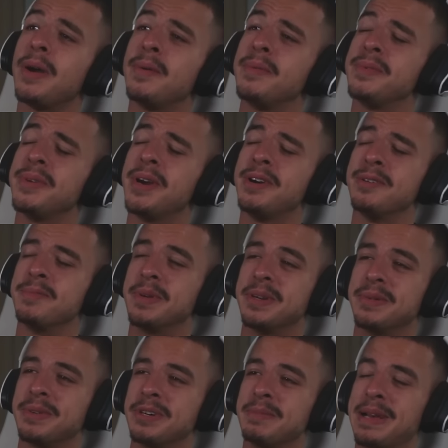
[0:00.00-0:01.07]
Well, no,
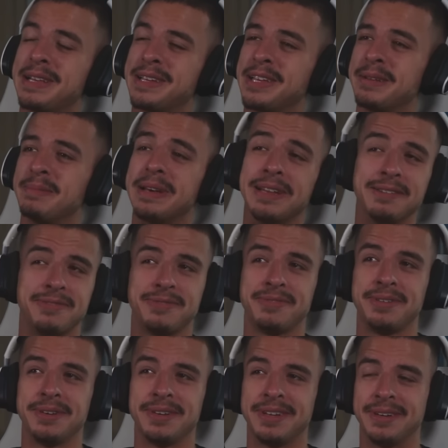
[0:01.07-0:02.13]
but we're about to go to bed if,
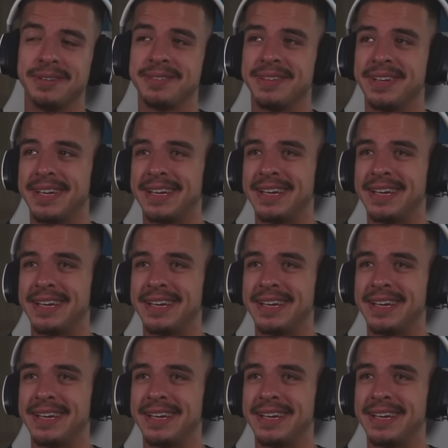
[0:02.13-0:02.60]
you know,